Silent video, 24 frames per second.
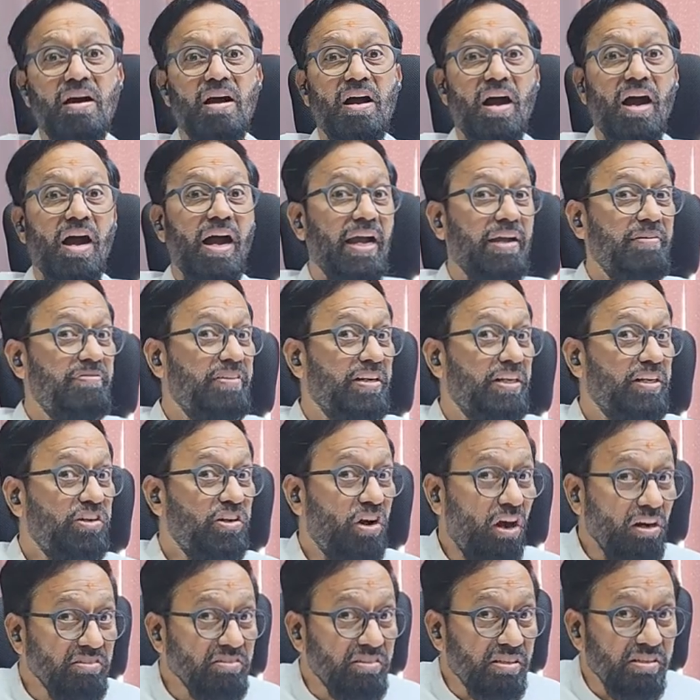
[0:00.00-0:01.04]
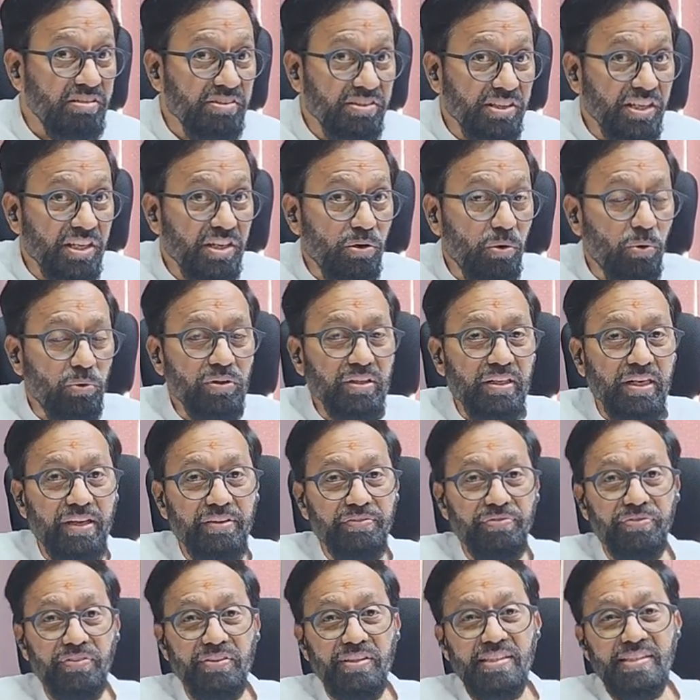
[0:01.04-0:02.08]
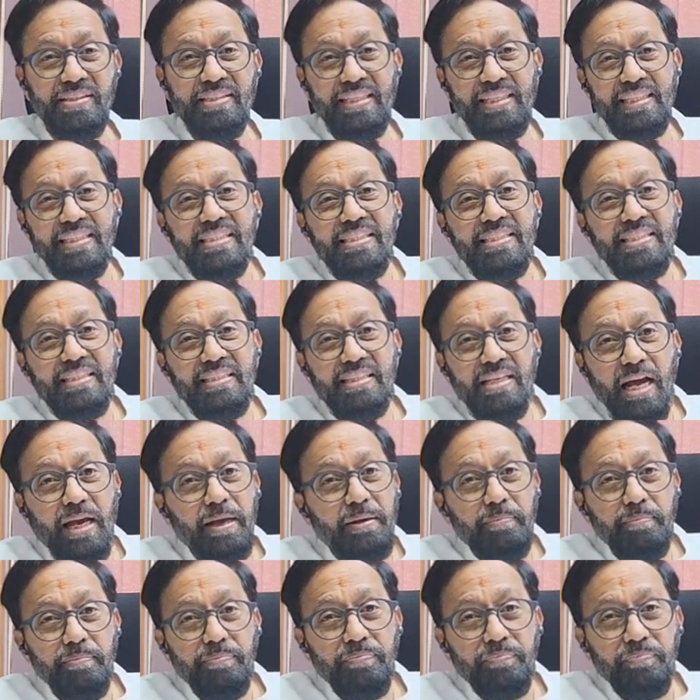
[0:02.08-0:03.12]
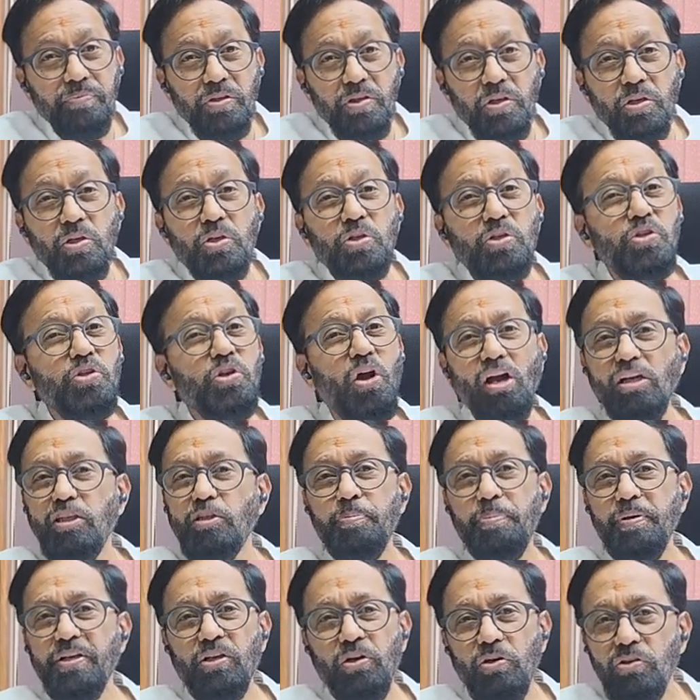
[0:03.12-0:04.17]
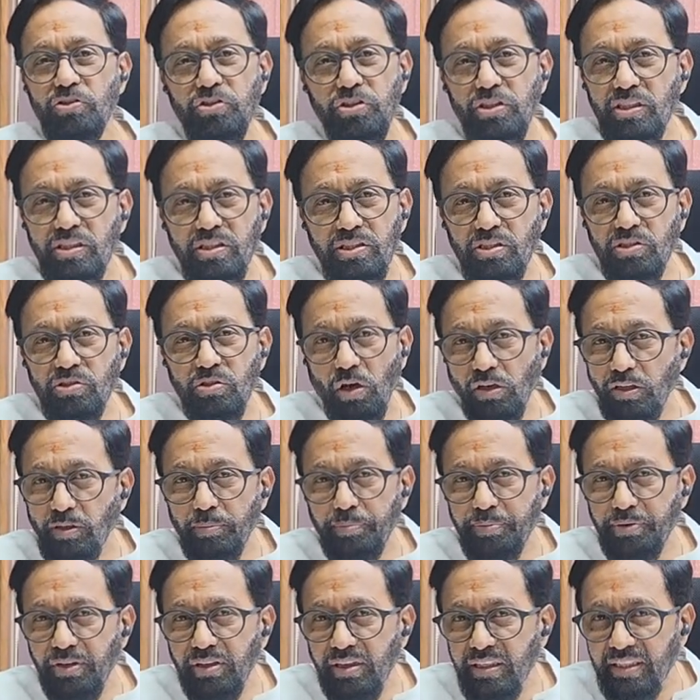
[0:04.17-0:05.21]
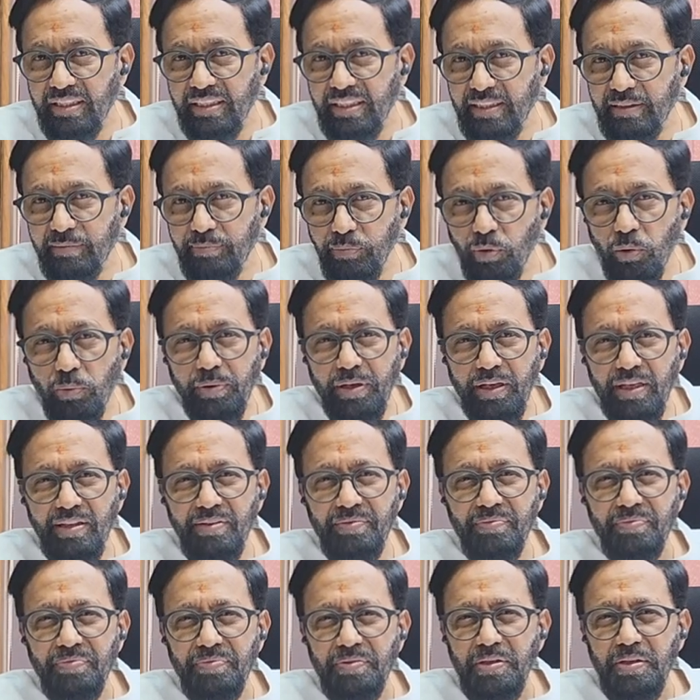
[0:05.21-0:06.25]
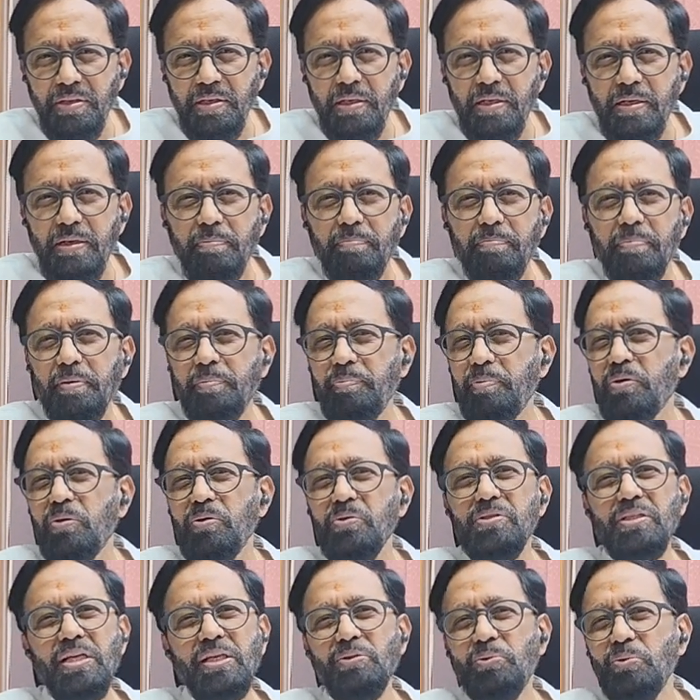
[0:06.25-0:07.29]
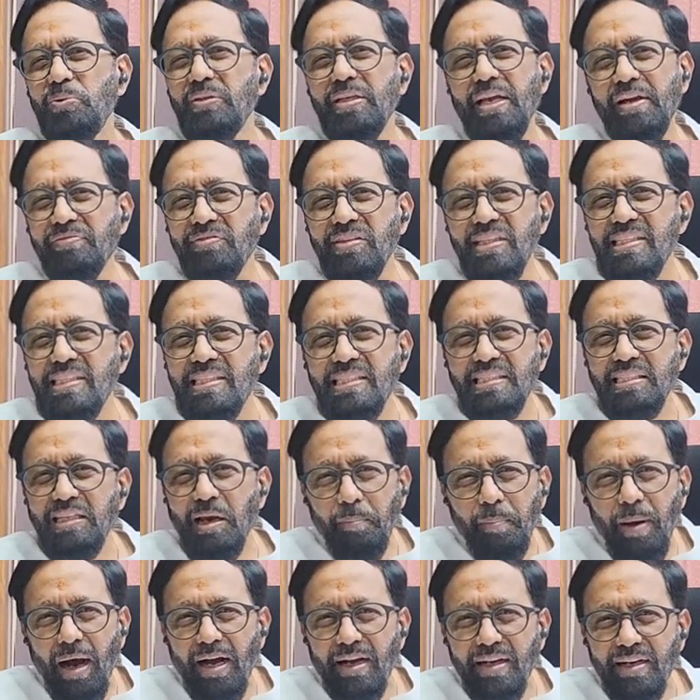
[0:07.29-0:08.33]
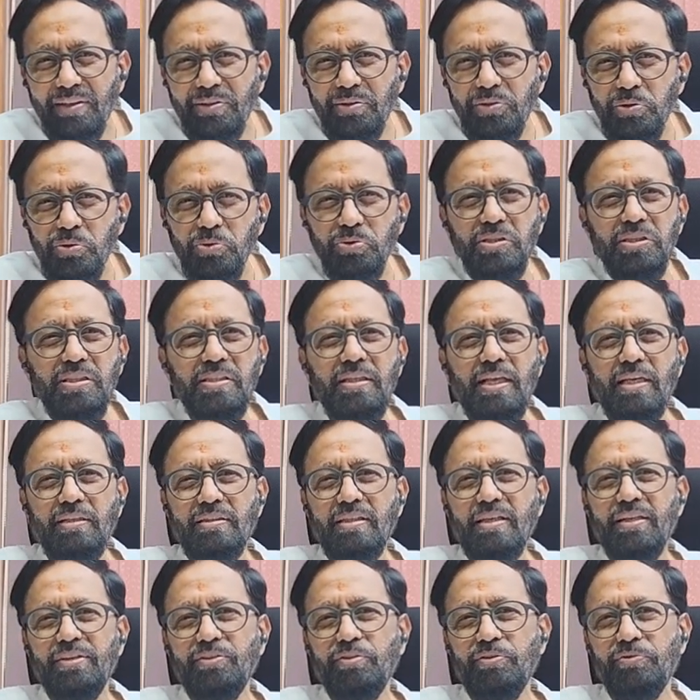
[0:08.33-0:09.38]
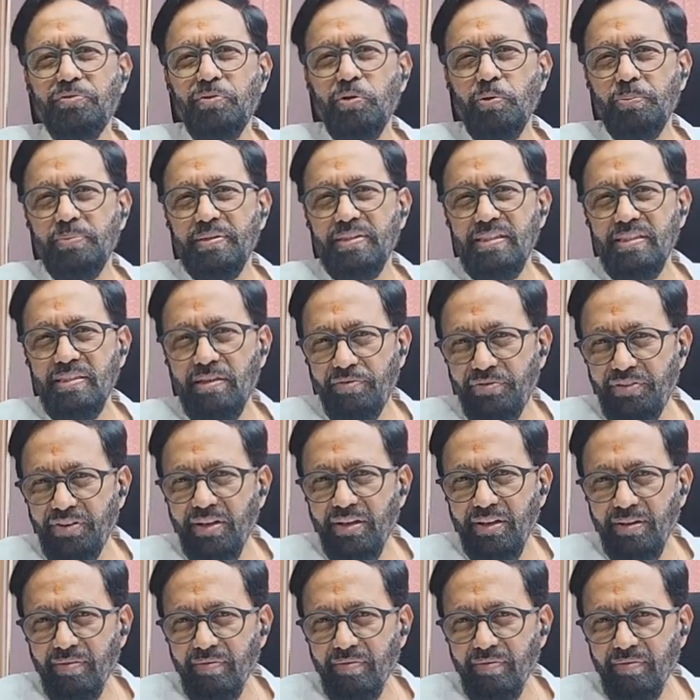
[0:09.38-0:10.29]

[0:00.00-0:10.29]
I will not see Goat Life for the second time, not because it's not a brilliant movie, but because I don't have the stomach to see that kind of human suffering.